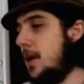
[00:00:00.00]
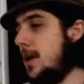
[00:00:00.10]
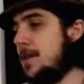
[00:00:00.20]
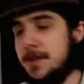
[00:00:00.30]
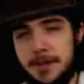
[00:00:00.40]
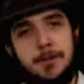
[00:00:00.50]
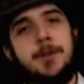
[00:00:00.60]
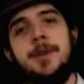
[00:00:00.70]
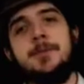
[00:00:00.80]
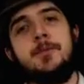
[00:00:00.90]
It did
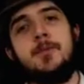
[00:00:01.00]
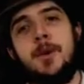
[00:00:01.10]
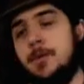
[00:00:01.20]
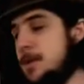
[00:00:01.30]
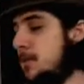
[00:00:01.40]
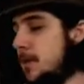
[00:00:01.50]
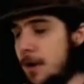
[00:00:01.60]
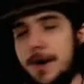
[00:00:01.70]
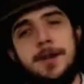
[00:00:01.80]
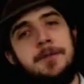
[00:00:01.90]
what was
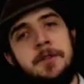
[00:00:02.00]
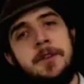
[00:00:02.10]
required of it,